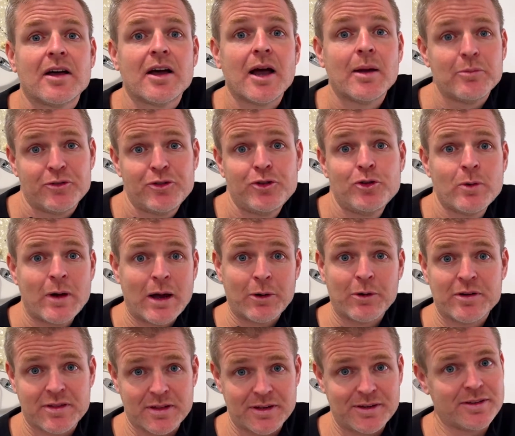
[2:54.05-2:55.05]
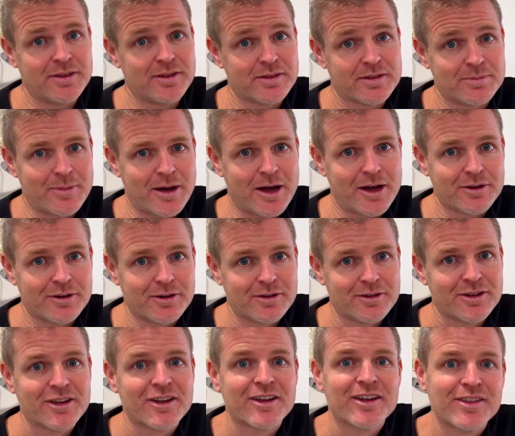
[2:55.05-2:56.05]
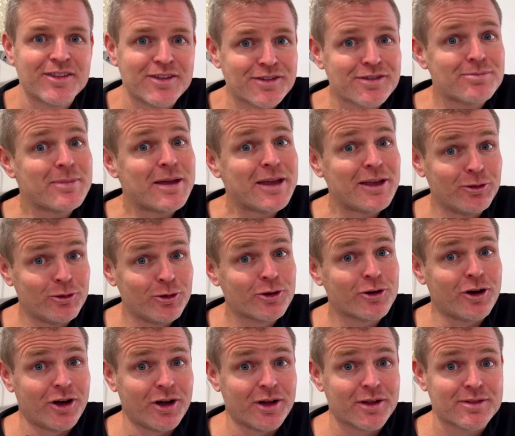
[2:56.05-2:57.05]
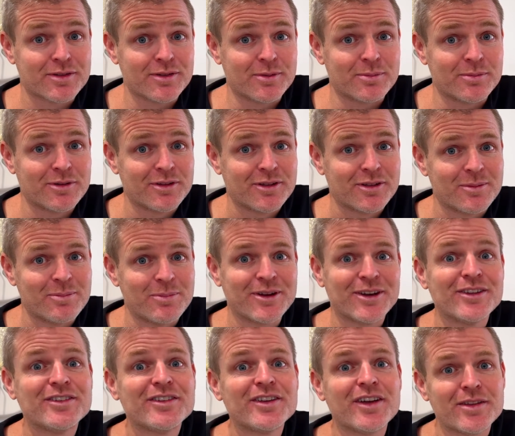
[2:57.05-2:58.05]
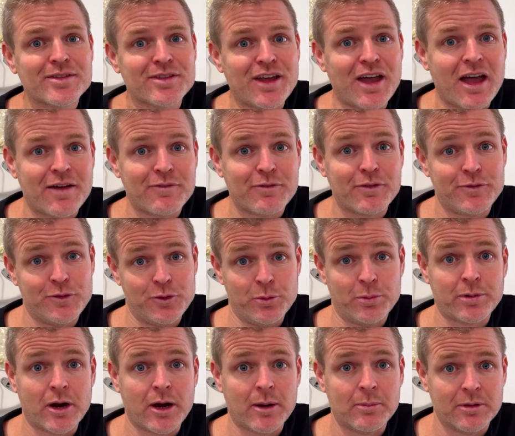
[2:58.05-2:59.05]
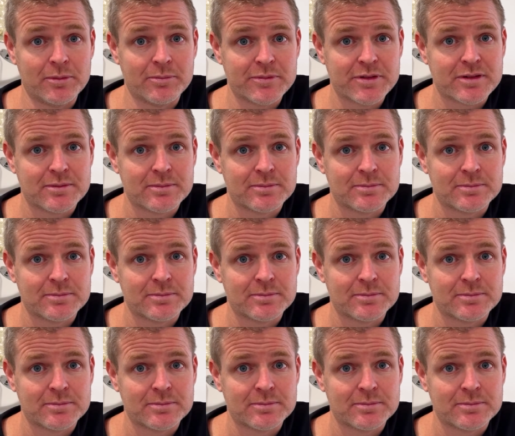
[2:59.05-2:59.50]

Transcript: I'm two hours into this model. This may look awesome, but it does have a few problems.